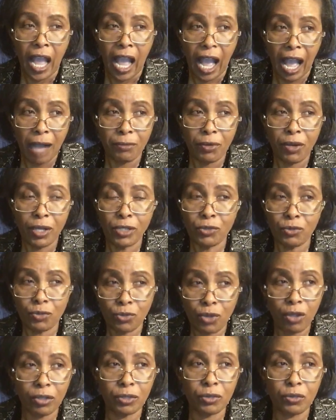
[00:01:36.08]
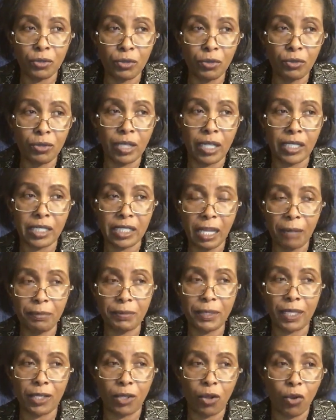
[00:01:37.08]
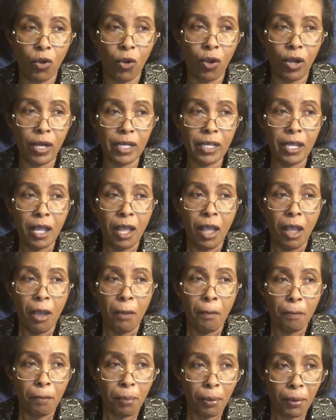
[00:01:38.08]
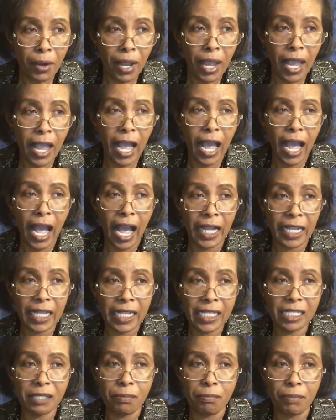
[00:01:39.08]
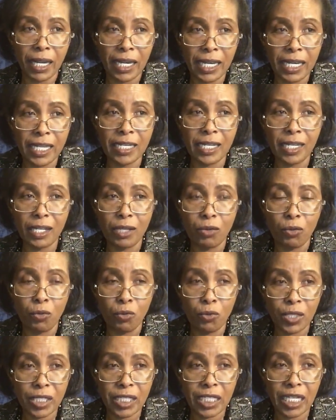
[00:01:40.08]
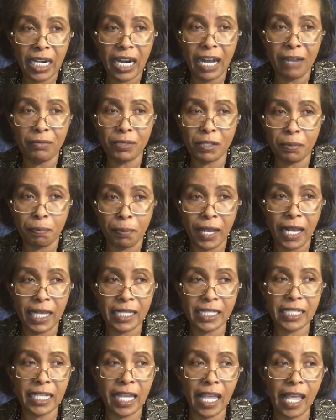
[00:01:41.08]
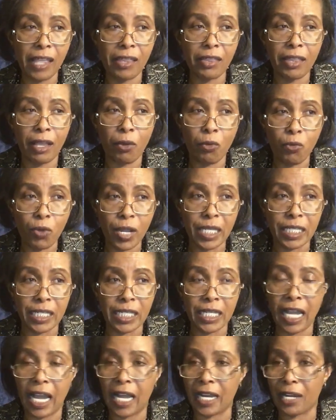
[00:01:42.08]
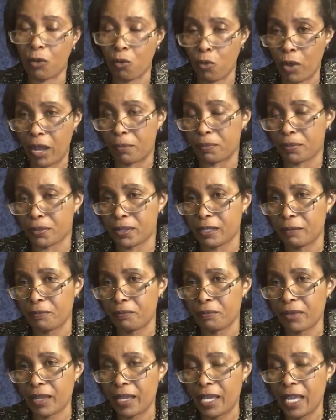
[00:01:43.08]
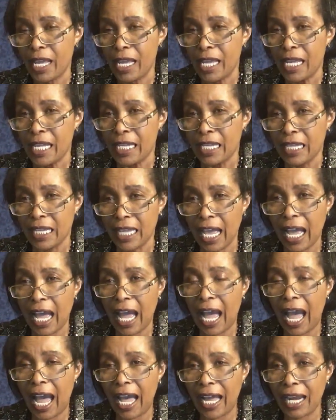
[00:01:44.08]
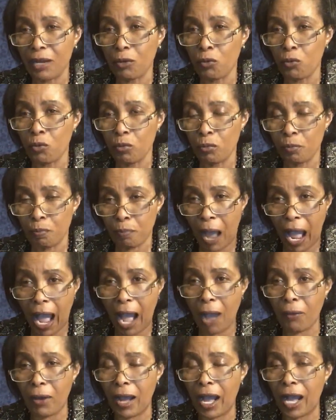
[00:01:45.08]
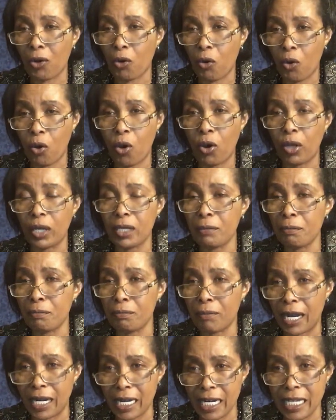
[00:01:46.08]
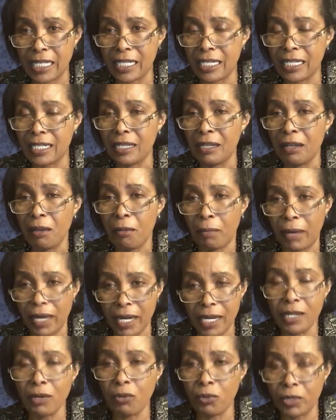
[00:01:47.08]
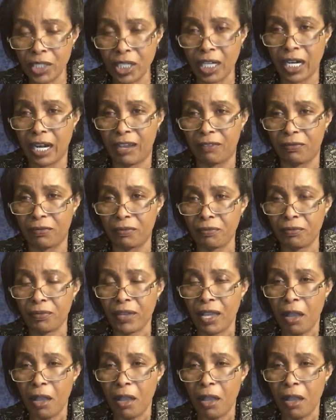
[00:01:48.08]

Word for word: I'm going to talk to you the subject called Prayer Against Marine Witchcraft Spells in the Wind and the Waves. There are power called marine marine witchcraft.